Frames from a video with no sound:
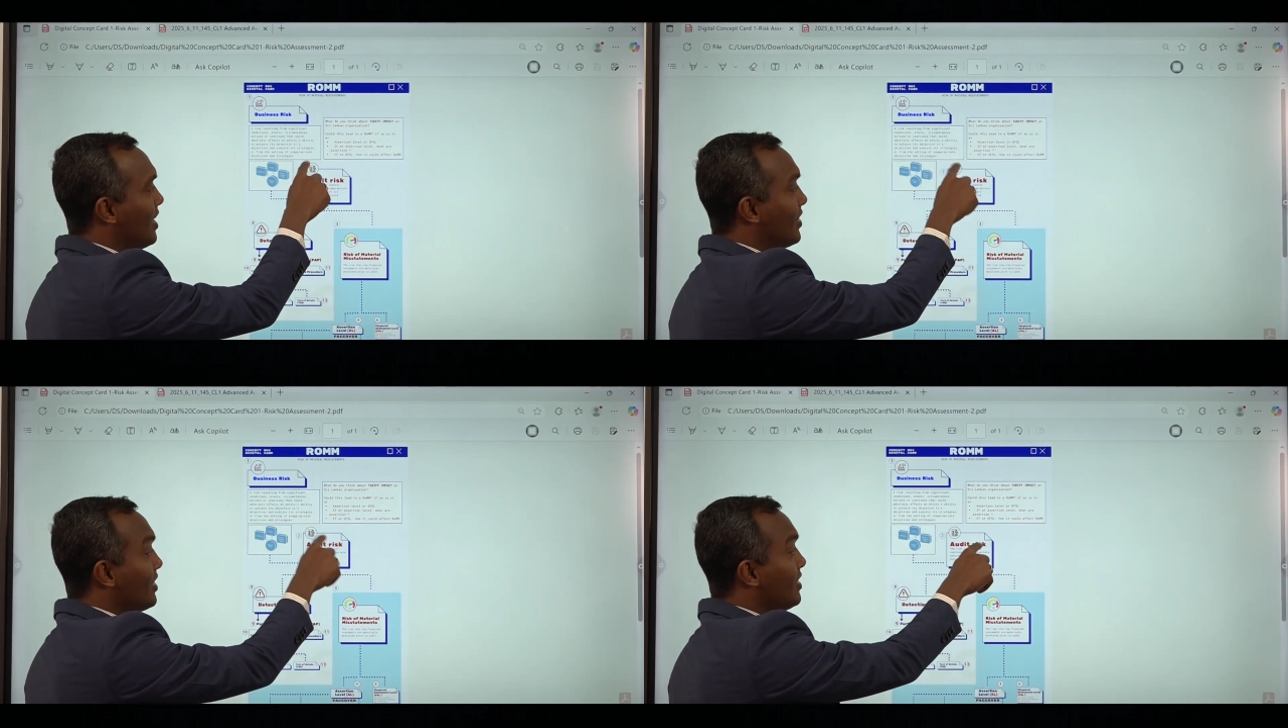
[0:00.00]

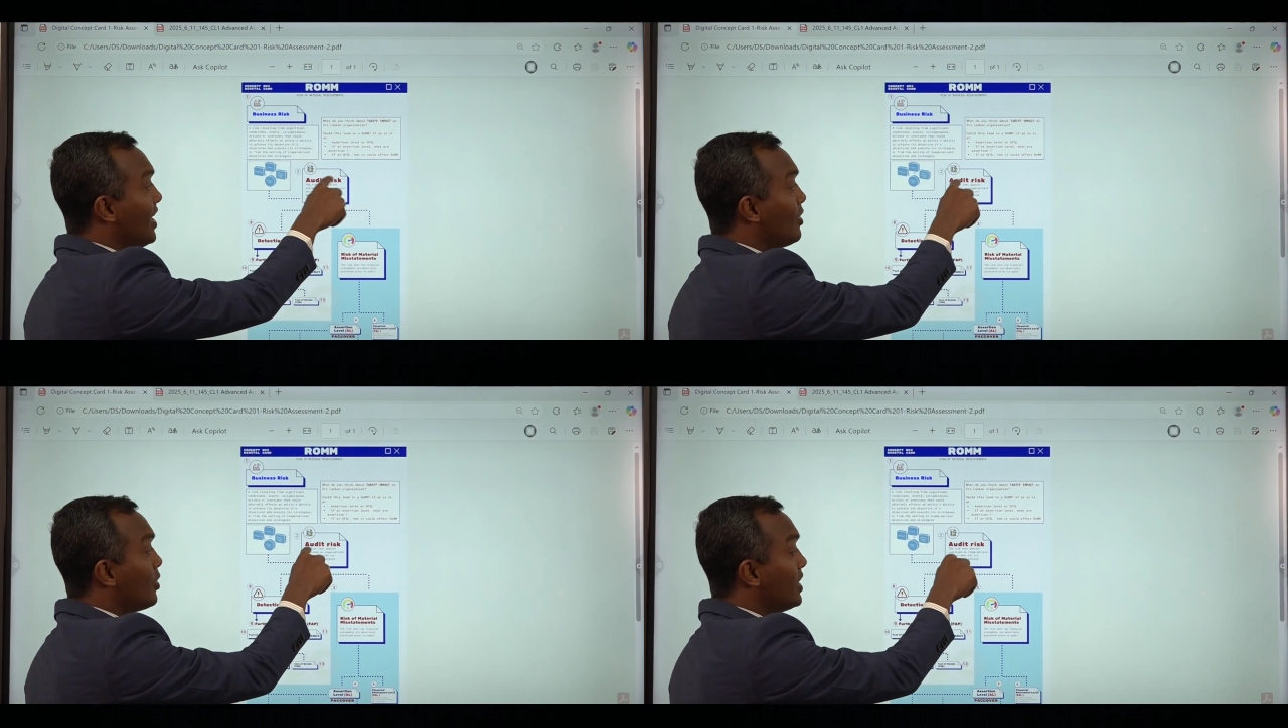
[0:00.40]
Risk
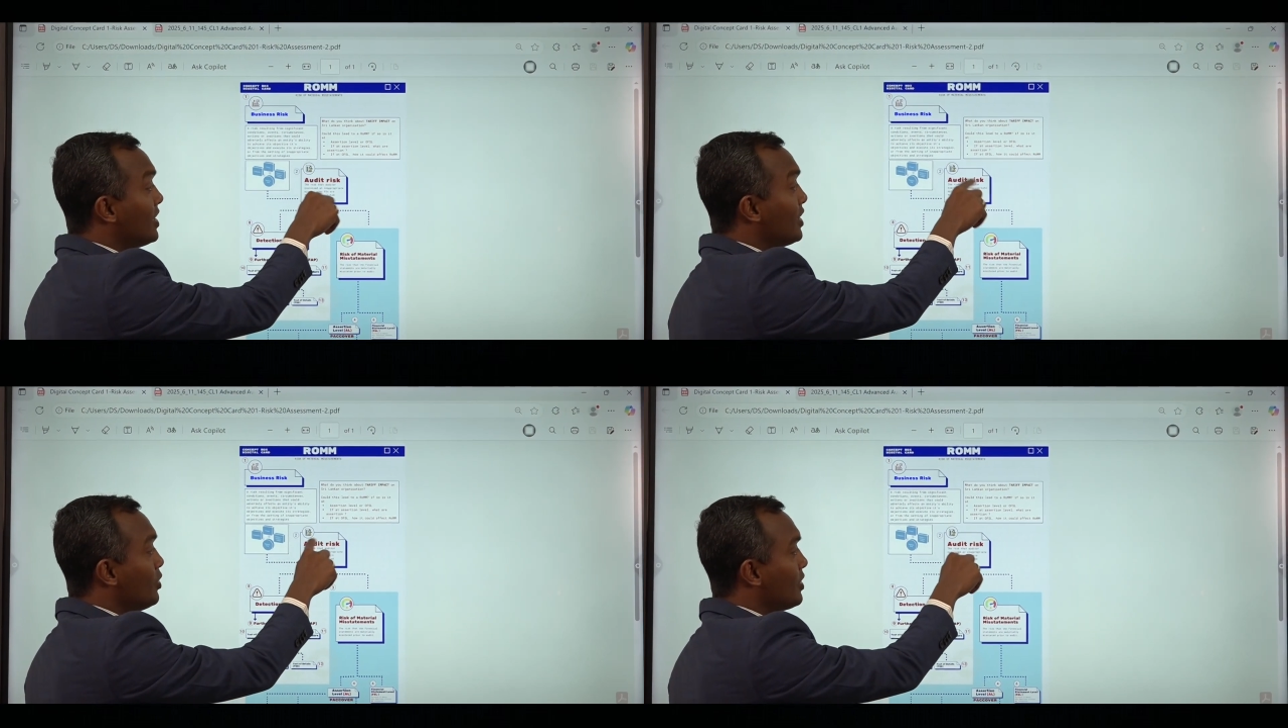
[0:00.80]
that auditor
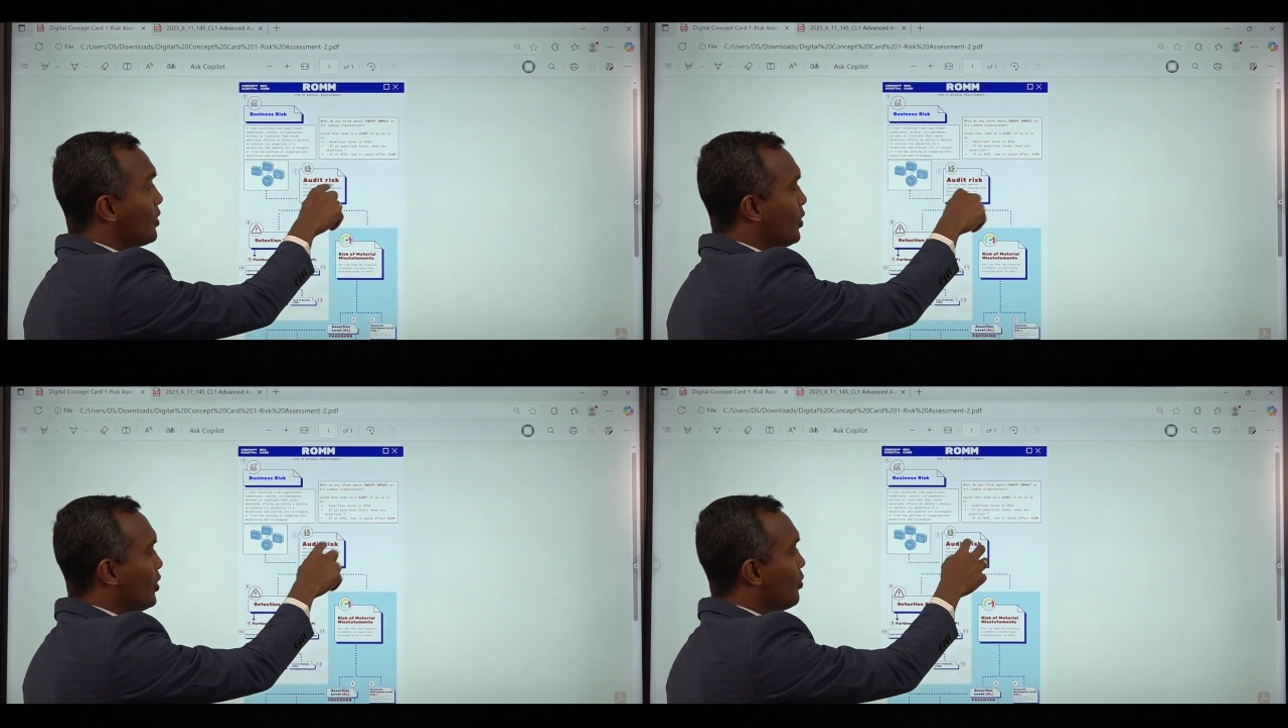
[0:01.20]
gives a
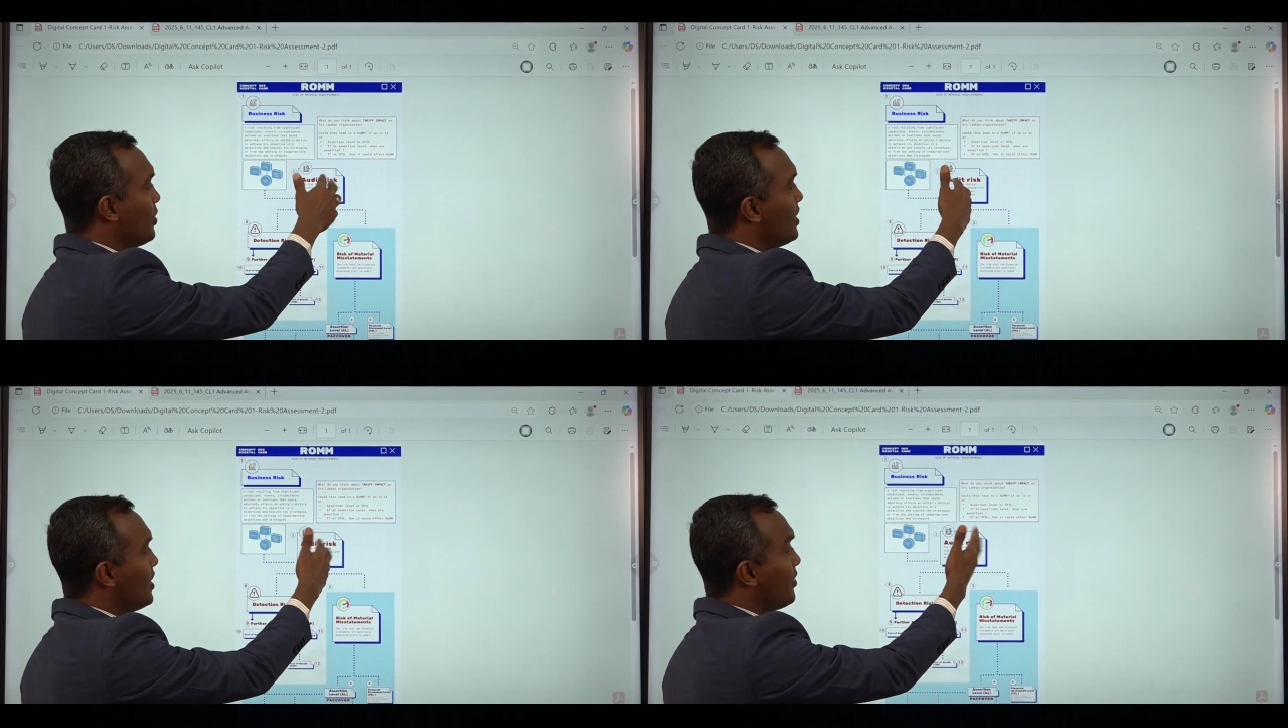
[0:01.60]
wrong
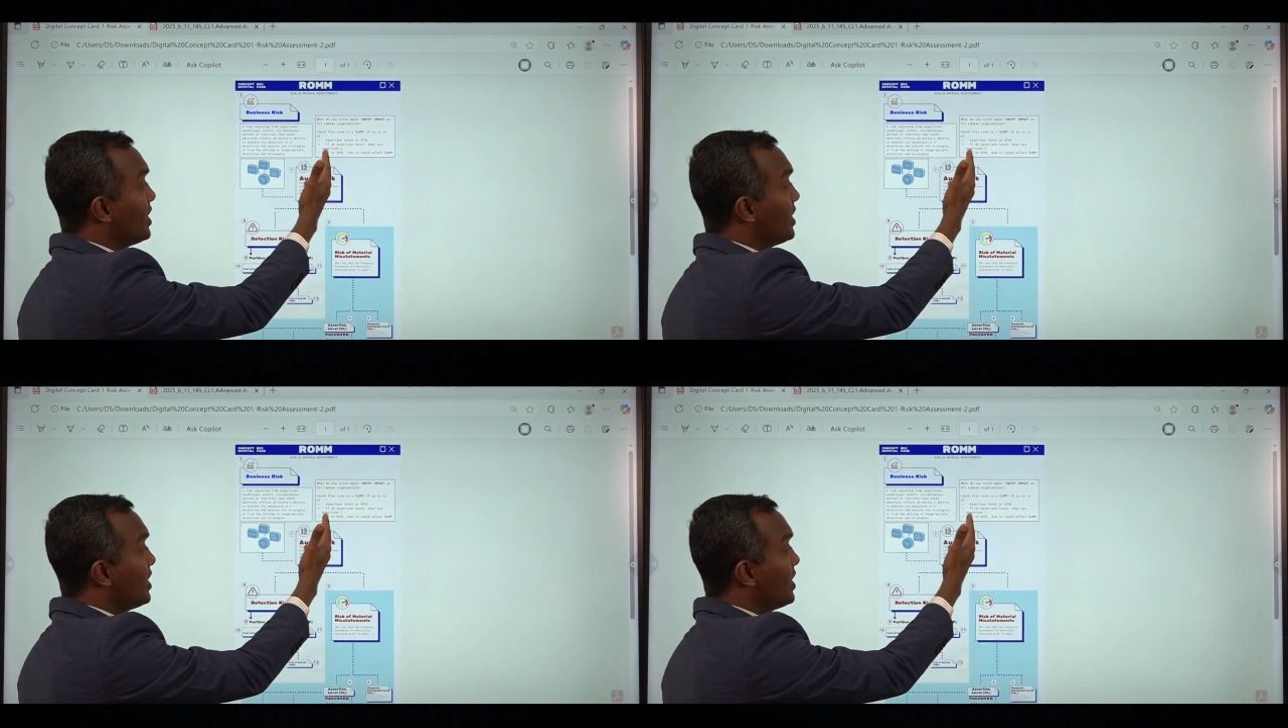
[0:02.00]
opinion when